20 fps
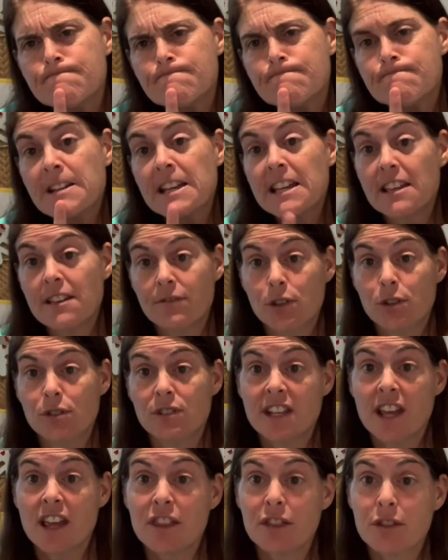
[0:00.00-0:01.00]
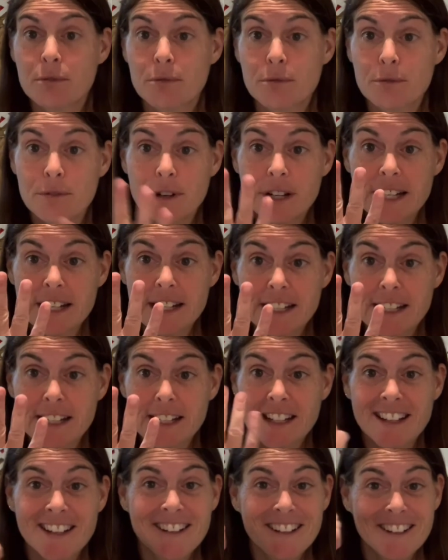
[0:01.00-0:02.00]
If you said 3,
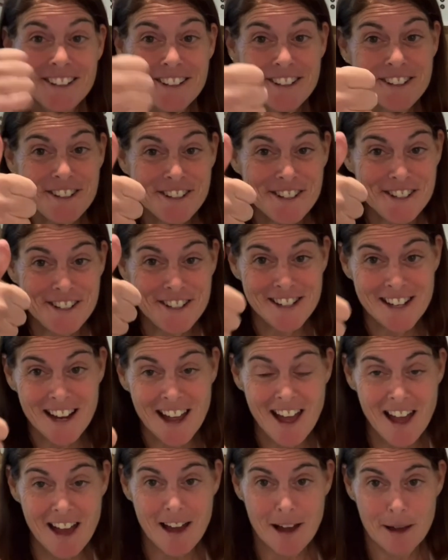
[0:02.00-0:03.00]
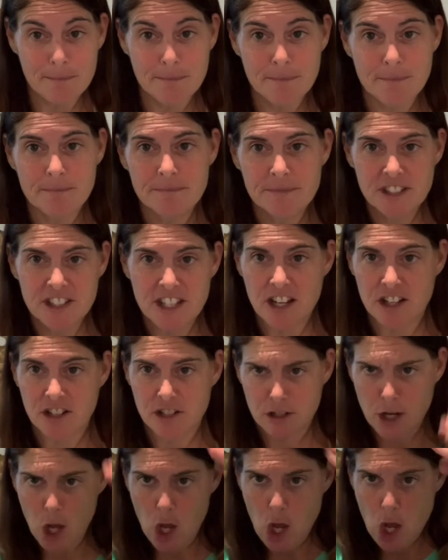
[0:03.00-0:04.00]
good job. Section
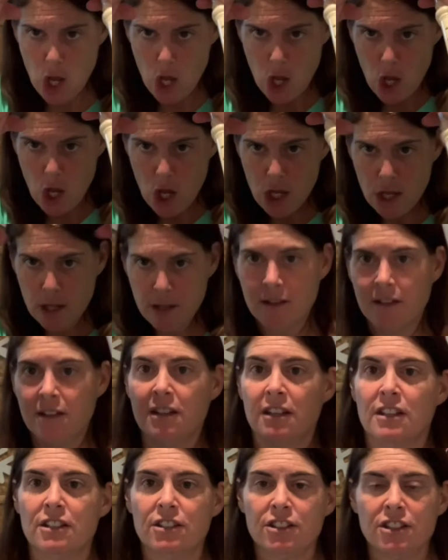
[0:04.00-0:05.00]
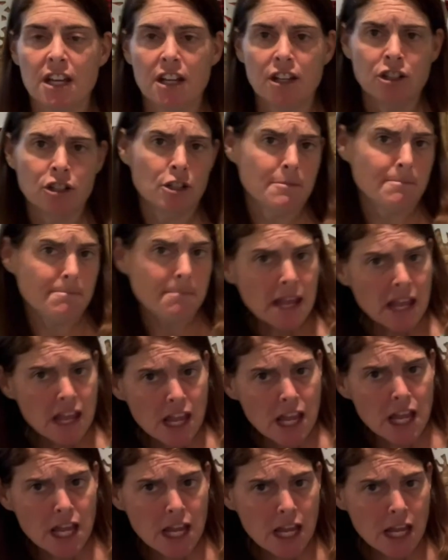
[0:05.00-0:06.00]
A, Section
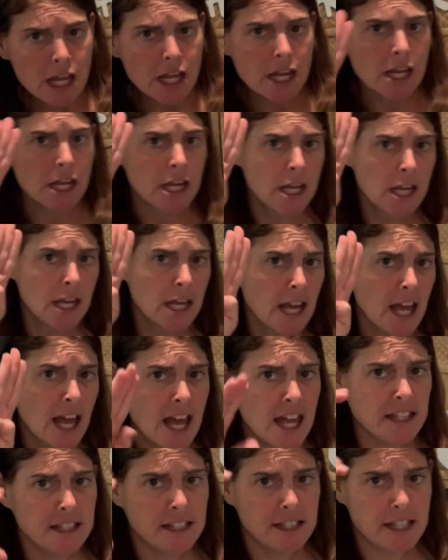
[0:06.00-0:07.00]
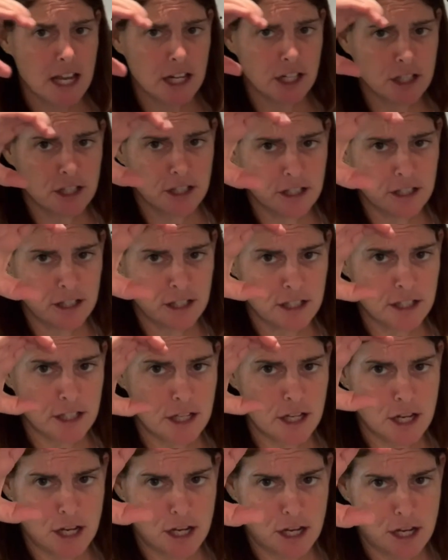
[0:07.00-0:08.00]
B, and Section
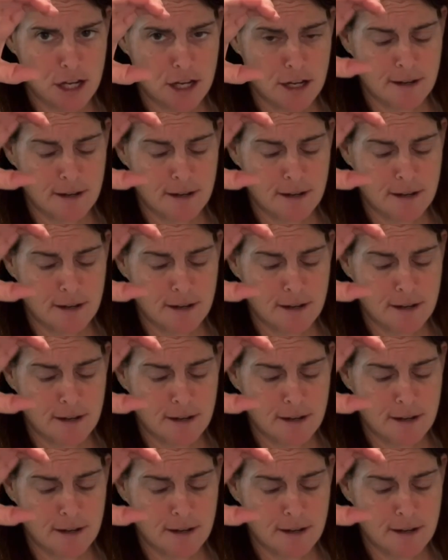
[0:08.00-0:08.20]
C.